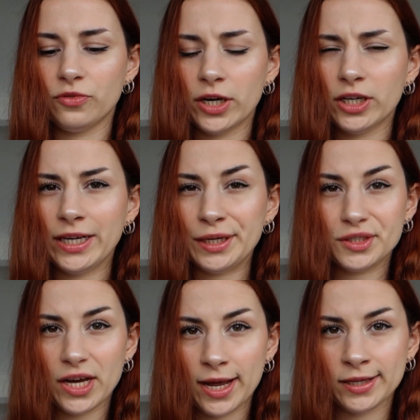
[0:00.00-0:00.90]
very
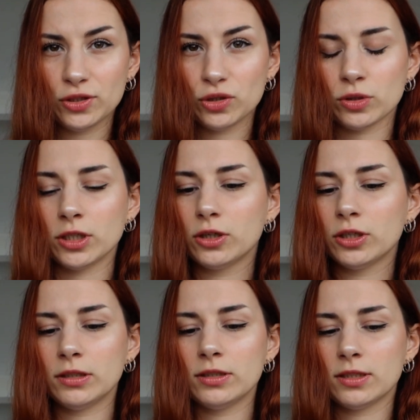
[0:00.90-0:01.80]
intense, or it
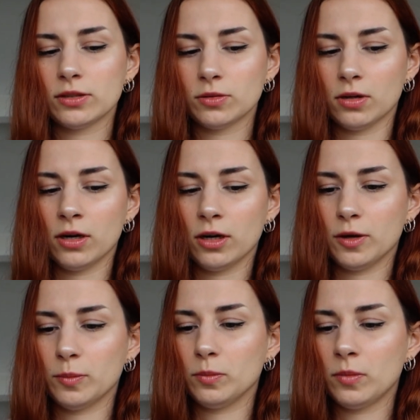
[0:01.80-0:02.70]
could
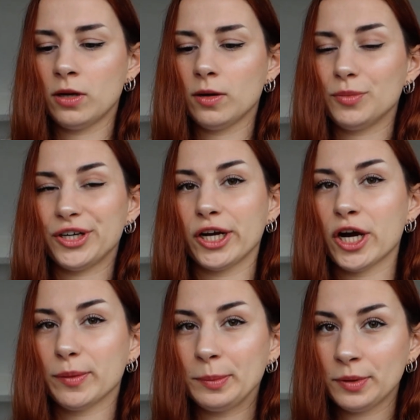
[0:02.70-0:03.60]
bring
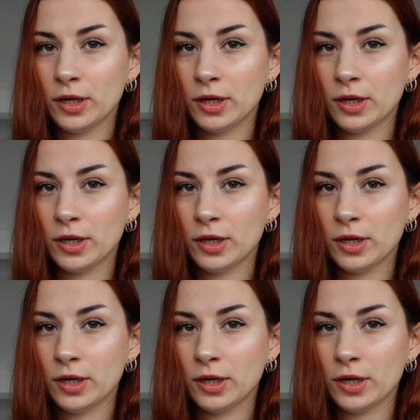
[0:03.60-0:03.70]
up